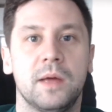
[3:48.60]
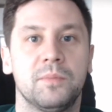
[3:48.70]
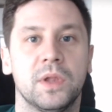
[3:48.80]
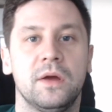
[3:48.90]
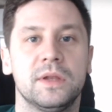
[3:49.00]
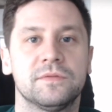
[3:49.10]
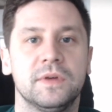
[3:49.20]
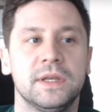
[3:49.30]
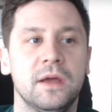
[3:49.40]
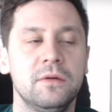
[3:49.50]
below this
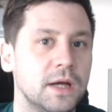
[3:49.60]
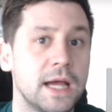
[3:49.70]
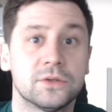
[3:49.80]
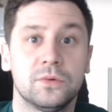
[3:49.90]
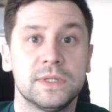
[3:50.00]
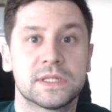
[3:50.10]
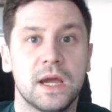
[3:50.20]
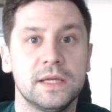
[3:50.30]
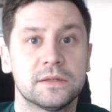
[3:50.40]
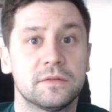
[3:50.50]
video. As always guys,